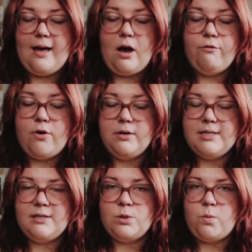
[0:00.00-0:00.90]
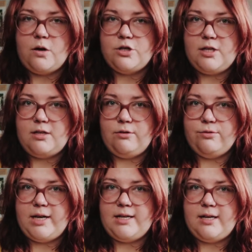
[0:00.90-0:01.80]
of course I swatched it
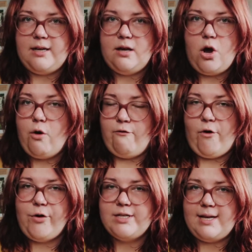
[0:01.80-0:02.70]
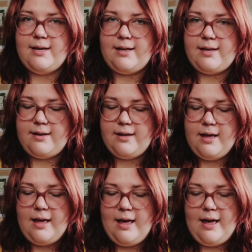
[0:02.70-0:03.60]
already, of course I did.
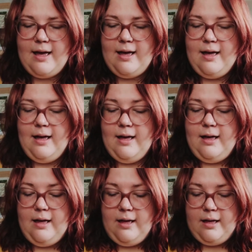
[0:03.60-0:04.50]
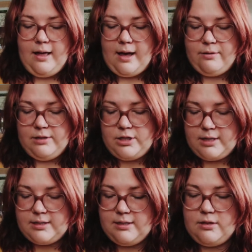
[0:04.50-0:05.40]
I will
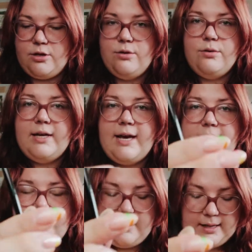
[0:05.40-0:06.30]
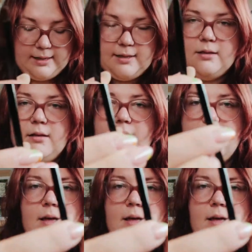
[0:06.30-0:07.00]
just, you get a little